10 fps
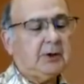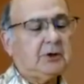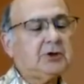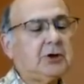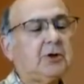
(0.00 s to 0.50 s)

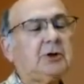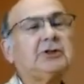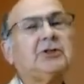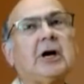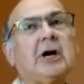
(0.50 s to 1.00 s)
Share a
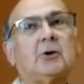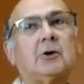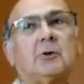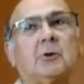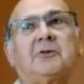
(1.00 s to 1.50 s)

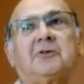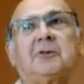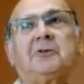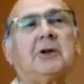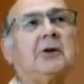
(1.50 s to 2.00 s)
shower with
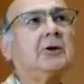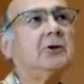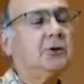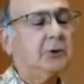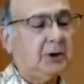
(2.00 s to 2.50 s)
15
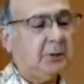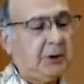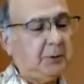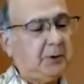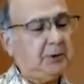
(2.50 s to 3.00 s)
or 20
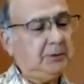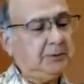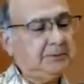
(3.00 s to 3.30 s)
people.